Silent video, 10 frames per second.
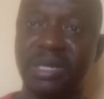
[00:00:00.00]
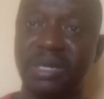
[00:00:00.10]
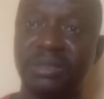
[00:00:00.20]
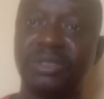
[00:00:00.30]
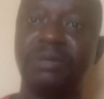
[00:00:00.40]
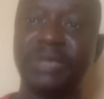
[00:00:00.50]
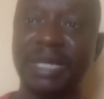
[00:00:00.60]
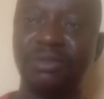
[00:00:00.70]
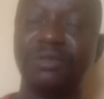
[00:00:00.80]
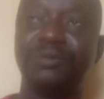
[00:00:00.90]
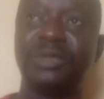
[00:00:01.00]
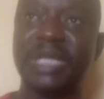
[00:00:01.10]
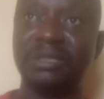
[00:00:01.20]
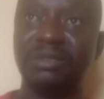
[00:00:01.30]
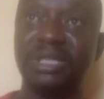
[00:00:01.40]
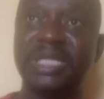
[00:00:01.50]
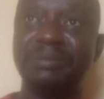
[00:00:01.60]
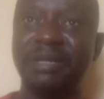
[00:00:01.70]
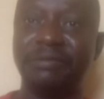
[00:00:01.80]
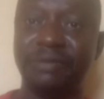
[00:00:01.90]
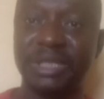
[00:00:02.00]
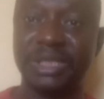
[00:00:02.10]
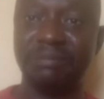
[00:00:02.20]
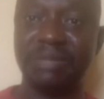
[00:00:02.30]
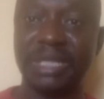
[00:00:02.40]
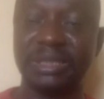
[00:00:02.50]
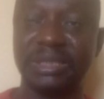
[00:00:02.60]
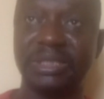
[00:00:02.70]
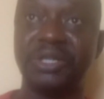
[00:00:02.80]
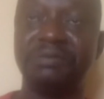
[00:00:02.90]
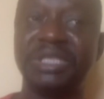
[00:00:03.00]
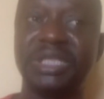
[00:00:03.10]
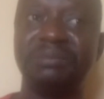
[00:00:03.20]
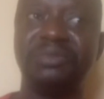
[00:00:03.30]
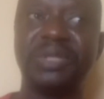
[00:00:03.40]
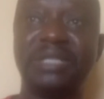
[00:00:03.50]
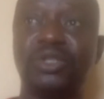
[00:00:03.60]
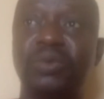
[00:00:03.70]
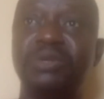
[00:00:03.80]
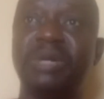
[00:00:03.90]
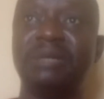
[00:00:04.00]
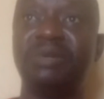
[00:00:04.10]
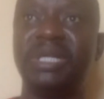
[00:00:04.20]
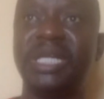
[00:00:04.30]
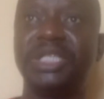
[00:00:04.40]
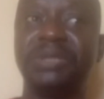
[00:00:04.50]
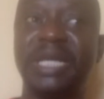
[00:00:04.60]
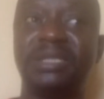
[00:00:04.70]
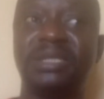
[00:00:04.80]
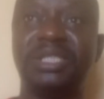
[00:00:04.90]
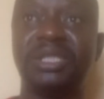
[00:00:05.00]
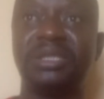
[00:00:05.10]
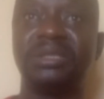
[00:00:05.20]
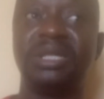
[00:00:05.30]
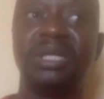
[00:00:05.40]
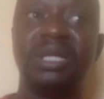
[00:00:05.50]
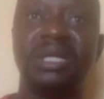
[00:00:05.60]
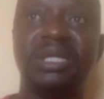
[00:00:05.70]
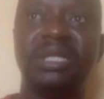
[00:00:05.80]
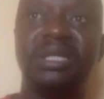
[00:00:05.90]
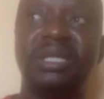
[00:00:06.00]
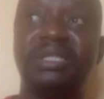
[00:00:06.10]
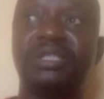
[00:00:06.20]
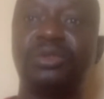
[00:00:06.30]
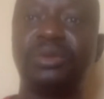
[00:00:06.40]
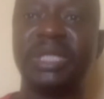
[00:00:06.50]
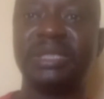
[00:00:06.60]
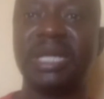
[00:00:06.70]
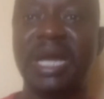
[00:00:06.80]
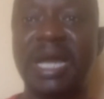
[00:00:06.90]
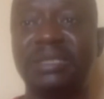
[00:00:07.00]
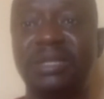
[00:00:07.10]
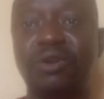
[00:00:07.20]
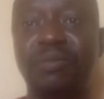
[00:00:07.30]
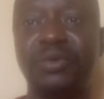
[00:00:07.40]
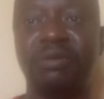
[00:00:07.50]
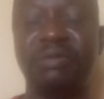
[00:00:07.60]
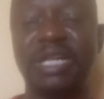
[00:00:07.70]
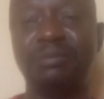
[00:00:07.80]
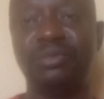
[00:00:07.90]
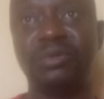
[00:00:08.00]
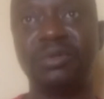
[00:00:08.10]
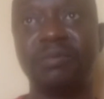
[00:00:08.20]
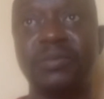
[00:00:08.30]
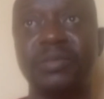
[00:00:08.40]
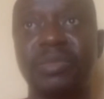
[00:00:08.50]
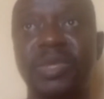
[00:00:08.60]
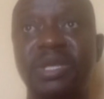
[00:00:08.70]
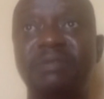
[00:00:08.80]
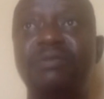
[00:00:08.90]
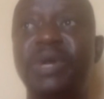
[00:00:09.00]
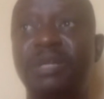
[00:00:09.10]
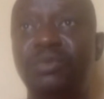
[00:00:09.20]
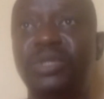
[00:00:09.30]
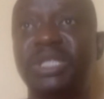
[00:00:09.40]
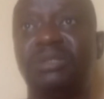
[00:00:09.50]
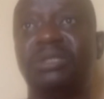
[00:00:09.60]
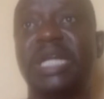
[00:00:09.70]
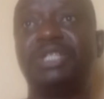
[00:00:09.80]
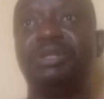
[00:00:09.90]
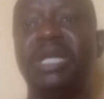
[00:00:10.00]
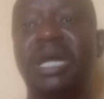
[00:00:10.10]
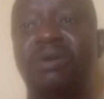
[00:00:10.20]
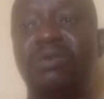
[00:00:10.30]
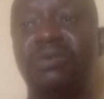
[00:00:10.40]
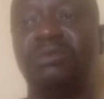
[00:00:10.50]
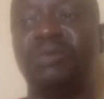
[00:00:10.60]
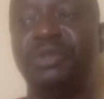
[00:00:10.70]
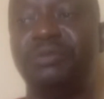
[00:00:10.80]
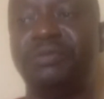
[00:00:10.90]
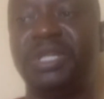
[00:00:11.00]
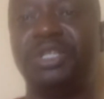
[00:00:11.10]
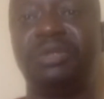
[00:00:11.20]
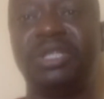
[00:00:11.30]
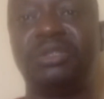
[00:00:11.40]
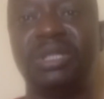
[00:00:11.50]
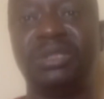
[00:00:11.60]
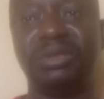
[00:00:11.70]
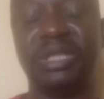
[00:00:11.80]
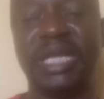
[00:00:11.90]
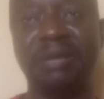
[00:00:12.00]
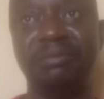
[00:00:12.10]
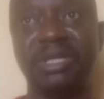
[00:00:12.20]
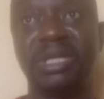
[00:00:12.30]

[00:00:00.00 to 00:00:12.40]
Sometimes those books are donated by the French embassy of the same book. And so when the lecturer is teaching, each student has a copy of that book, even when the book is not actually our own. When you finish, you return it to the library.